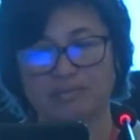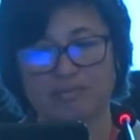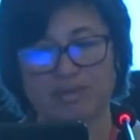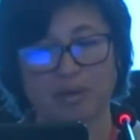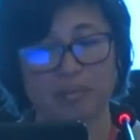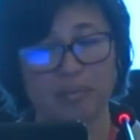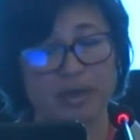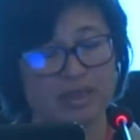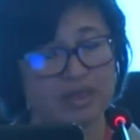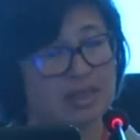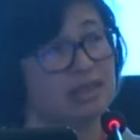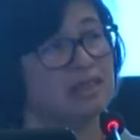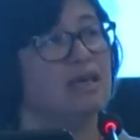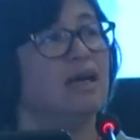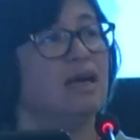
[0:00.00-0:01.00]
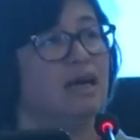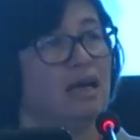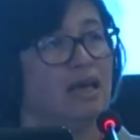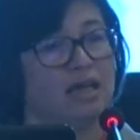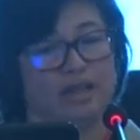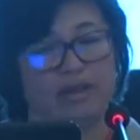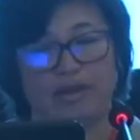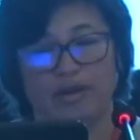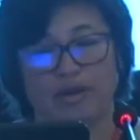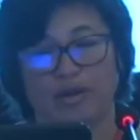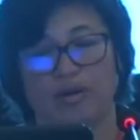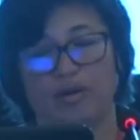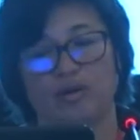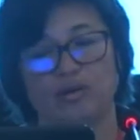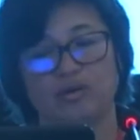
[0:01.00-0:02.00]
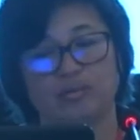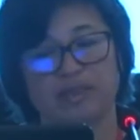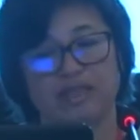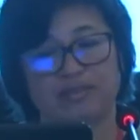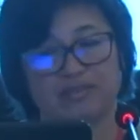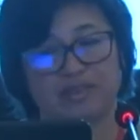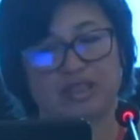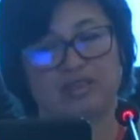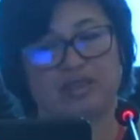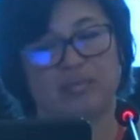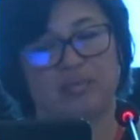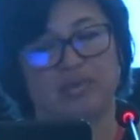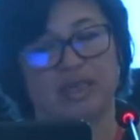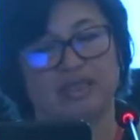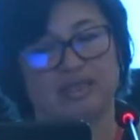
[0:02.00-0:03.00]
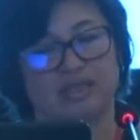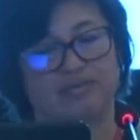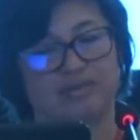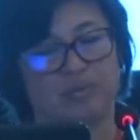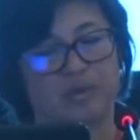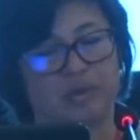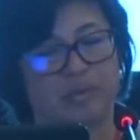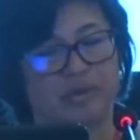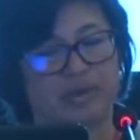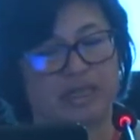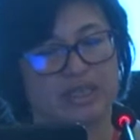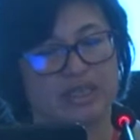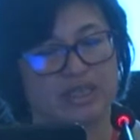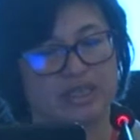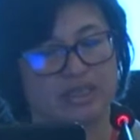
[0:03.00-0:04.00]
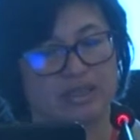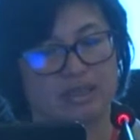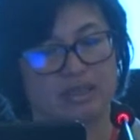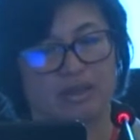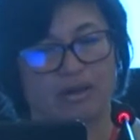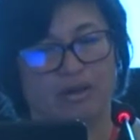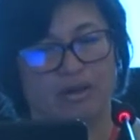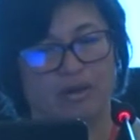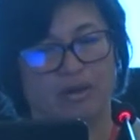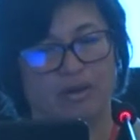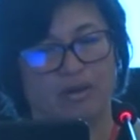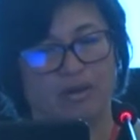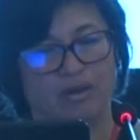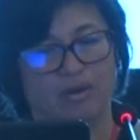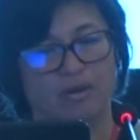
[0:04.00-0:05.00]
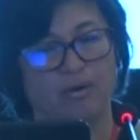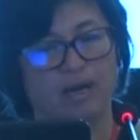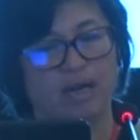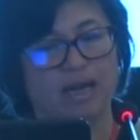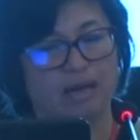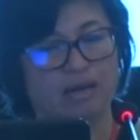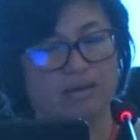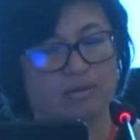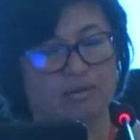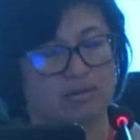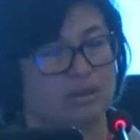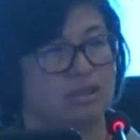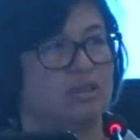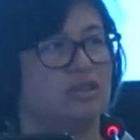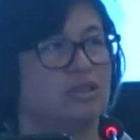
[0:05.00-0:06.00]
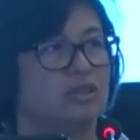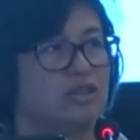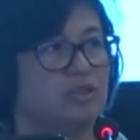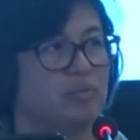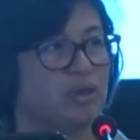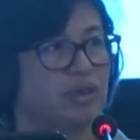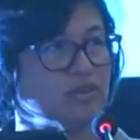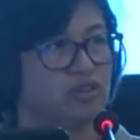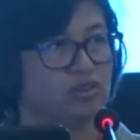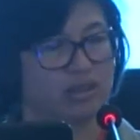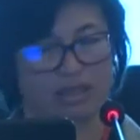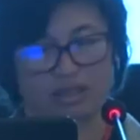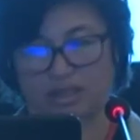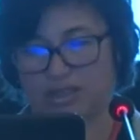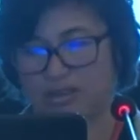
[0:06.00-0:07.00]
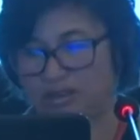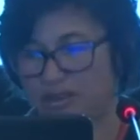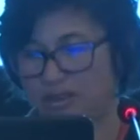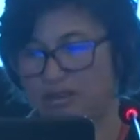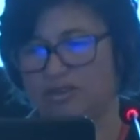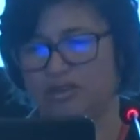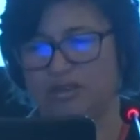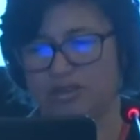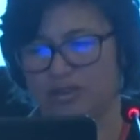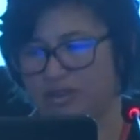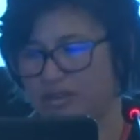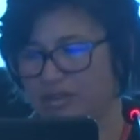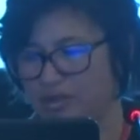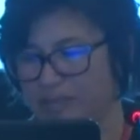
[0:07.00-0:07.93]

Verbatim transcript: But the good manufacturing practice for preparation uh, allow the subcontraction. Uh, to be